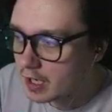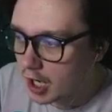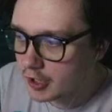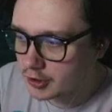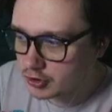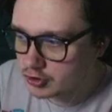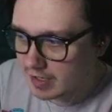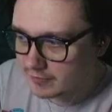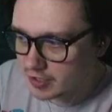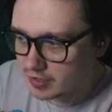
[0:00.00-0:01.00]
You got
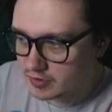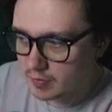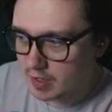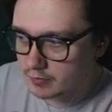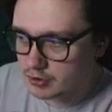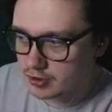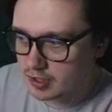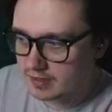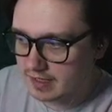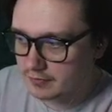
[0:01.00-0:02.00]
strafe tracking as well, which just
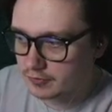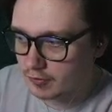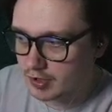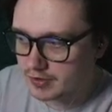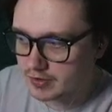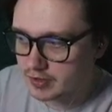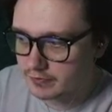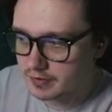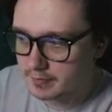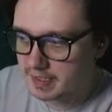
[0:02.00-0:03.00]
goes left to right and stuff,
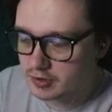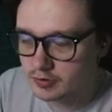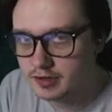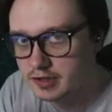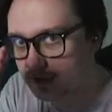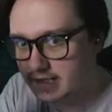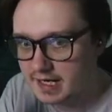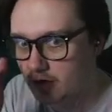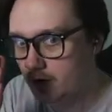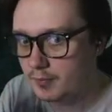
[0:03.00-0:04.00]
and you make sure that you're
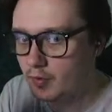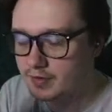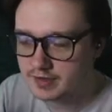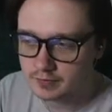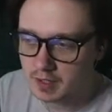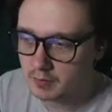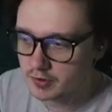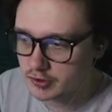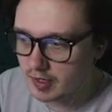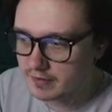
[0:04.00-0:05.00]
staying on point as well when
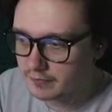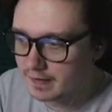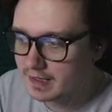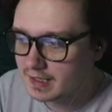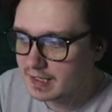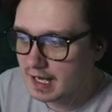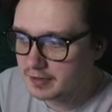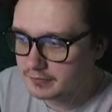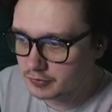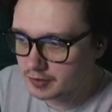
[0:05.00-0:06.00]
strafing. And
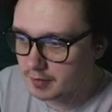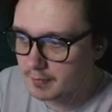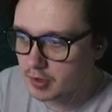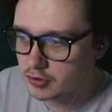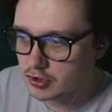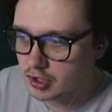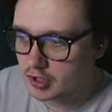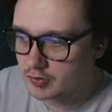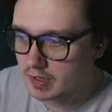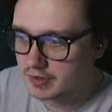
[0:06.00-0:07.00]
you've also got motion shot
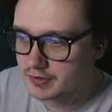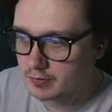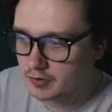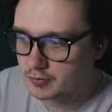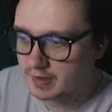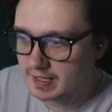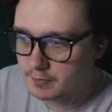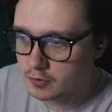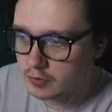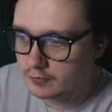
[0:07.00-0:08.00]
as well as the ones where they
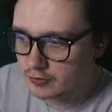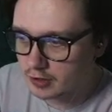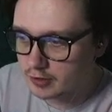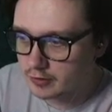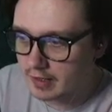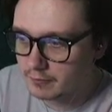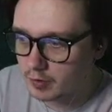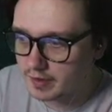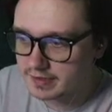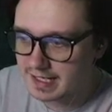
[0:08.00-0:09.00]
move, so like you have
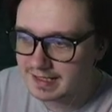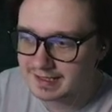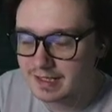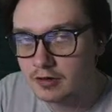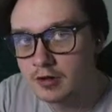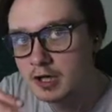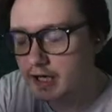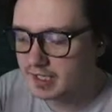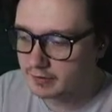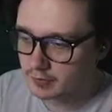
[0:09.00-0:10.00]
one that stays still
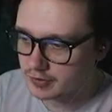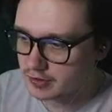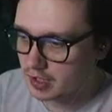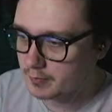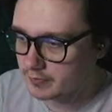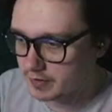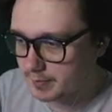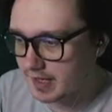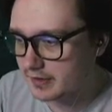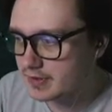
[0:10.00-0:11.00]
and it wants to start moving
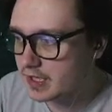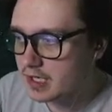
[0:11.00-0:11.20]
about.